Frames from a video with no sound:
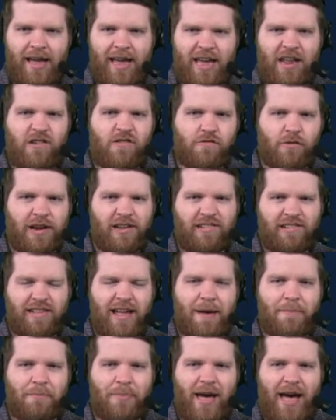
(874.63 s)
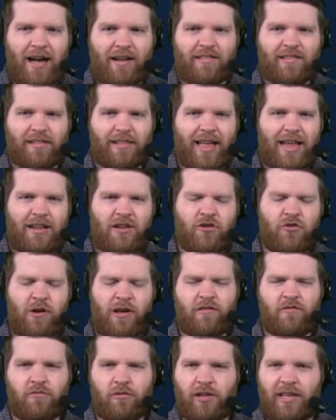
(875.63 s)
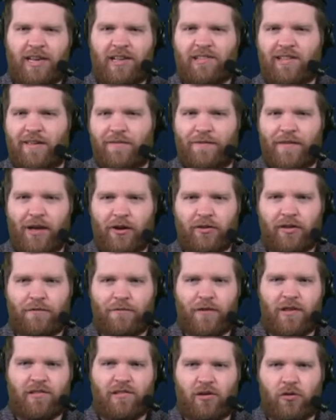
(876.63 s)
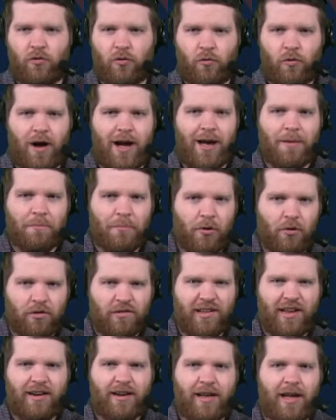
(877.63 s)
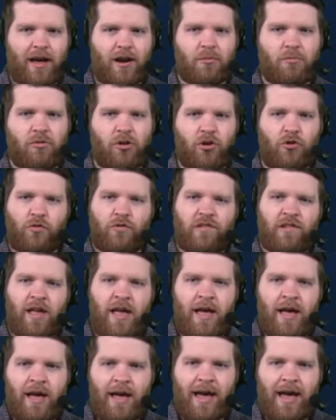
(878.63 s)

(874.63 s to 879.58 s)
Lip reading: Injury setbacks led to his release. He failed a physical. Ryan Poles had to cut him loose.